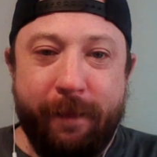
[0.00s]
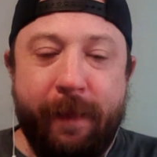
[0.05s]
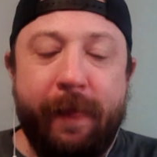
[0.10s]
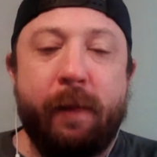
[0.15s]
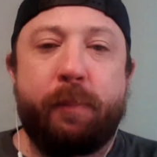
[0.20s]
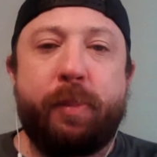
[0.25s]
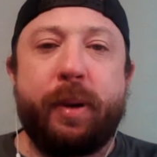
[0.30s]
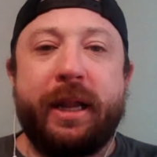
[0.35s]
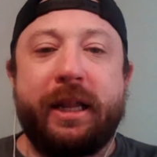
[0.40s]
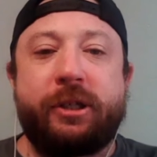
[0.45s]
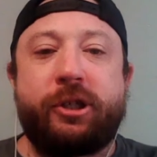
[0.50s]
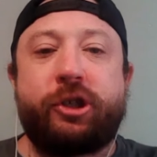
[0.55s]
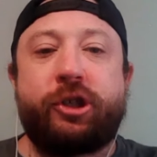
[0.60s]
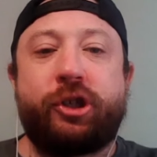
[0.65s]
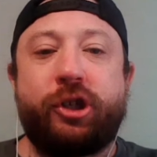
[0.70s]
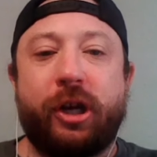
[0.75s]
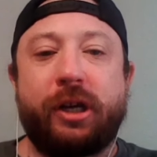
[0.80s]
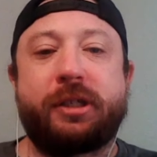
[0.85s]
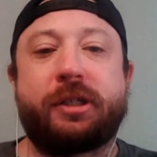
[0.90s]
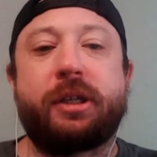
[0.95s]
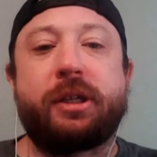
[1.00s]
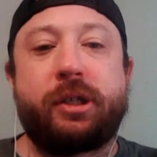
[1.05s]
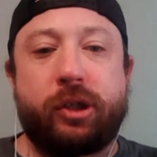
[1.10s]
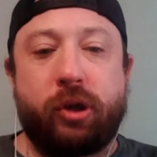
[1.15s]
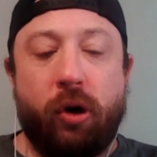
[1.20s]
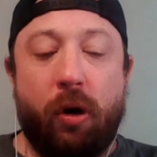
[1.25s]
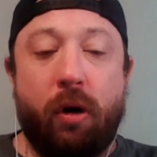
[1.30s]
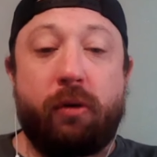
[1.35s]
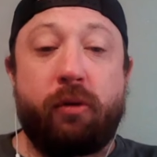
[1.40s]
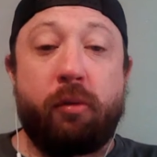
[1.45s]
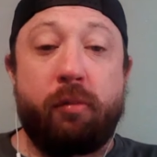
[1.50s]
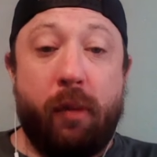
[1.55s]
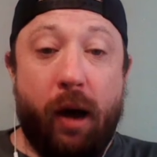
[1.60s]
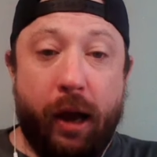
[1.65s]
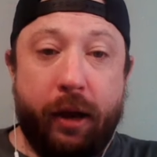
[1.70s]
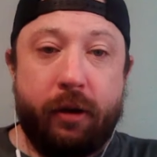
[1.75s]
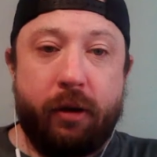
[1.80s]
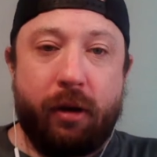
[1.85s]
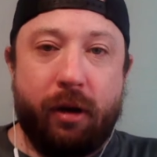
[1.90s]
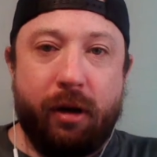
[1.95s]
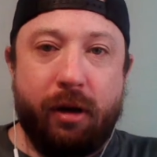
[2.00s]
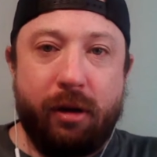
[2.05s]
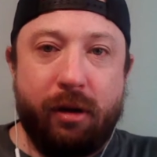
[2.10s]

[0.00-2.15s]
But it's just a stark reminder